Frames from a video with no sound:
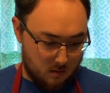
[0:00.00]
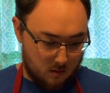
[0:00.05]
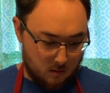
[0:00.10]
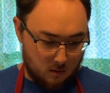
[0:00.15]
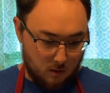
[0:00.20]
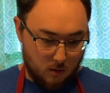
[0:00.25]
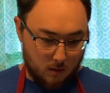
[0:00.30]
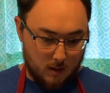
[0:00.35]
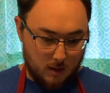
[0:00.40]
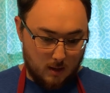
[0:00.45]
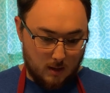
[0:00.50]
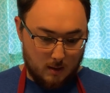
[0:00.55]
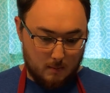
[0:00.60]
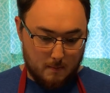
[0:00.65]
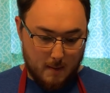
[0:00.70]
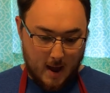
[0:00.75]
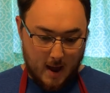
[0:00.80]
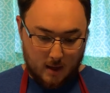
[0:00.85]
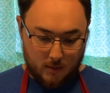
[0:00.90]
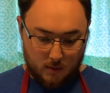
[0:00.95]
Looking in
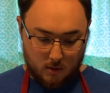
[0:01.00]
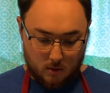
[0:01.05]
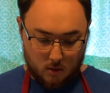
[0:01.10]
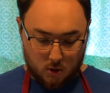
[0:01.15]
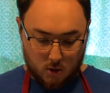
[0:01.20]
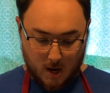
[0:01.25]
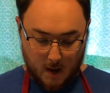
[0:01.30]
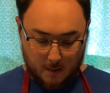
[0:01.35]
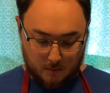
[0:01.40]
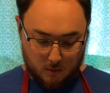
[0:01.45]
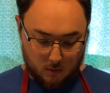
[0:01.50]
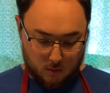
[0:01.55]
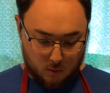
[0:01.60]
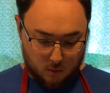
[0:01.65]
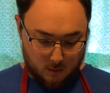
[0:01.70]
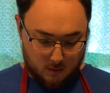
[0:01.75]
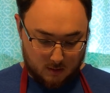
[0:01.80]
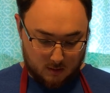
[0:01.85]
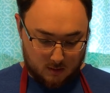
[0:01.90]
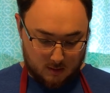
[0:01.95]
Matthew chapter
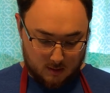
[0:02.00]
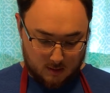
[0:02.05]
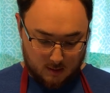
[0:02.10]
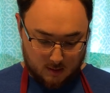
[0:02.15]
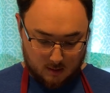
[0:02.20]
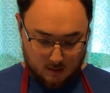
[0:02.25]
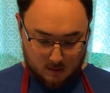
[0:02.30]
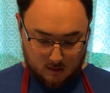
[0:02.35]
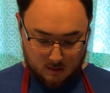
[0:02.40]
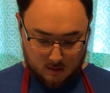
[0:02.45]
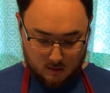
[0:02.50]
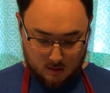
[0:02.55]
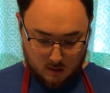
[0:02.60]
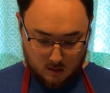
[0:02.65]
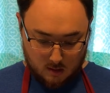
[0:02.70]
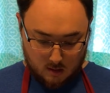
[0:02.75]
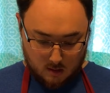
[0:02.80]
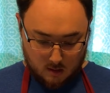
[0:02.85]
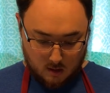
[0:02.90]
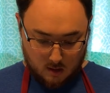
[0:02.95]
26,
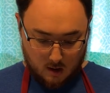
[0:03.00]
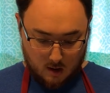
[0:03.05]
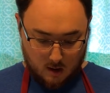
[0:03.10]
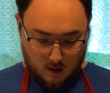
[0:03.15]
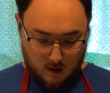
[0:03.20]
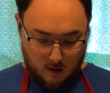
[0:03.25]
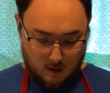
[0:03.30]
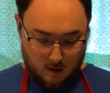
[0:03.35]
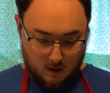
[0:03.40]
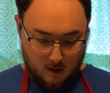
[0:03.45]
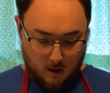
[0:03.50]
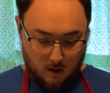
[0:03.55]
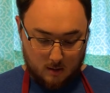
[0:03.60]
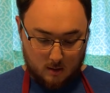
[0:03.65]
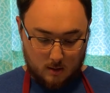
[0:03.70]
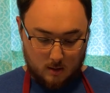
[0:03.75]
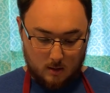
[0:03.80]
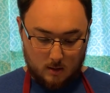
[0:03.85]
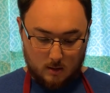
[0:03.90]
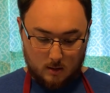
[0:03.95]

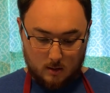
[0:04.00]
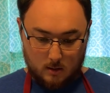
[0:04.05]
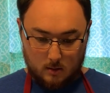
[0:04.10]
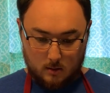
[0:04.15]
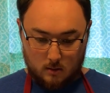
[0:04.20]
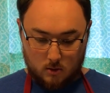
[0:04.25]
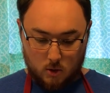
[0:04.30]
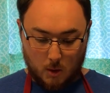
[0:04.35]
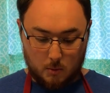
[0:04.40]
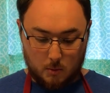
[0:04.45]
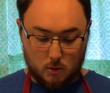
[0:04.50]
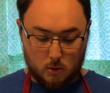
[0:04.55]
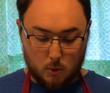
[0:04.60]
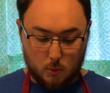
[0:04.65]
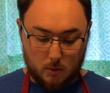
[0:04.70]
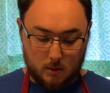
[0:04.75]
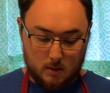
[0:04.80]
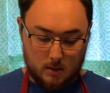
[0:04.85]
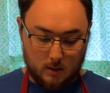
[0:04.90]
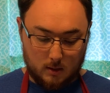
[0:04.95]

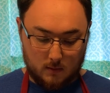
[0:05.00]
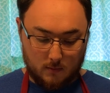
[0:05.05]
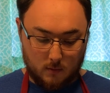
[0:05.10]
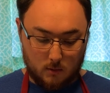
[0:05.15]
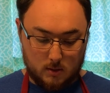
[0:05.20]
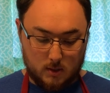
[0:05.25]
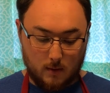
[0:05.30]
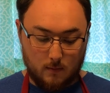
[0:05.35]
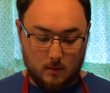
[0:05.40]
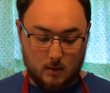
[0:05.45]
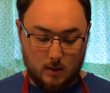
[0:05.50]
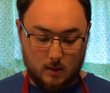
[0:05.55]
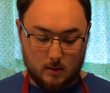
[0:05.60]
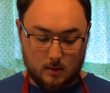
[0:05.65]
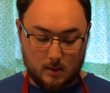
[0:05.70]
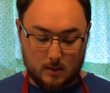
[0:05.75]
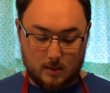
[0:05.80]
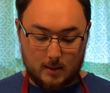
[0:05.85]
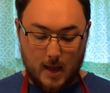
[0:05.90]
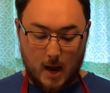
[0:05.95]
verse 17, it
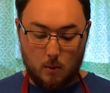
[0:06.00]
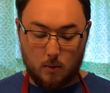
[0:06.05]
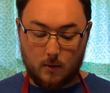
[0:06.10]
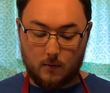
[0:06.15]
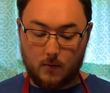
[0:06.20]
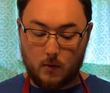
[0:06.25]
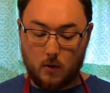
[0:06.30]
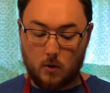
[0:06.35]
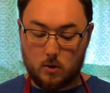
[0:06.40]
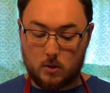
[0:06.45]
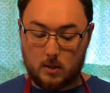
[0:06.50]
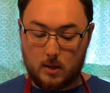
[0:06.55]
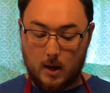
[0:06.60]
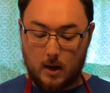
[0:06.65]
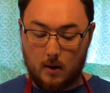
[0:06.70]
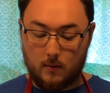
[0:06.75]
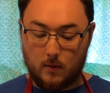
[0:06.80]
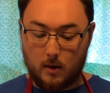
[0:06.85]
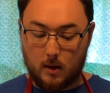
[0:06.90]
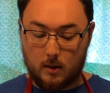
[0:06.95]
says, "Now on the first
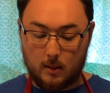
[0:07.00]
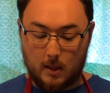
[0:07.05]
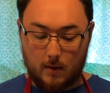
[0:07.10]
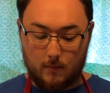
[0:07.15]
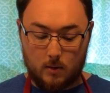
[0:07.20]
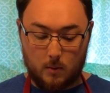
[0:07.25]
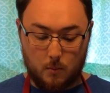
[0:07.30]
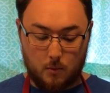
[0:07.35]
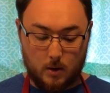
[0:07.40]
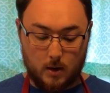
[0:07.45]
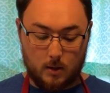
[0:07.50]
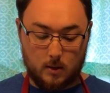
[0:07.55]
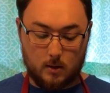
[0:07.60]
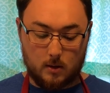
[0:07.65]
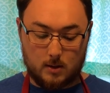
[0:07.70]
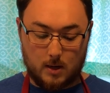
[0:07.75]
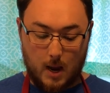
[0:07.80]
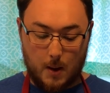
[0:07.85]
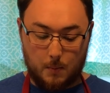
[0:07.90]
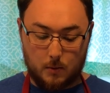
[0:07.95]
day of unleavened bread, the
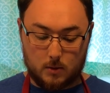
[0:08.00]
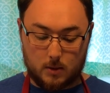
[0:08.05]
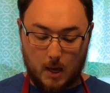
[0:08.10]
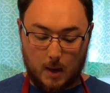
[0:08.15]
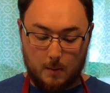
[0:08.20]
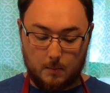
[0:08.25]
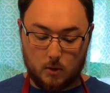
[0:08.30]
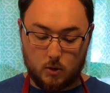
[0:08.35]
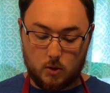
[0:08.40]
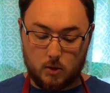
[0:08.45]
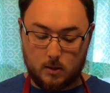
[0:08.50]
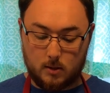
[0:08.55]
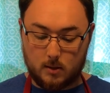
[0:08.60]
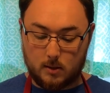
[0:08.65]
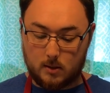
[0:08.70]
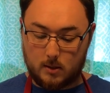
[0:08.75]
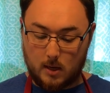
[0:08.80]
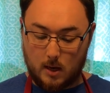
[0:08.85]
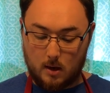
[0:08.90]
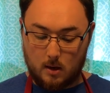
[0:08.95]
disciples came to
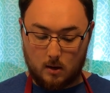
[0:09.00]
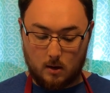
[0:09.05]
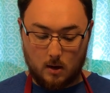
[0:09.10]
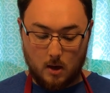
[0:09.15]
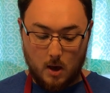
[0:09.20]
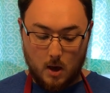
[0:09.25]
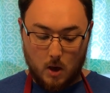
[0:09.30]
Jesus saying,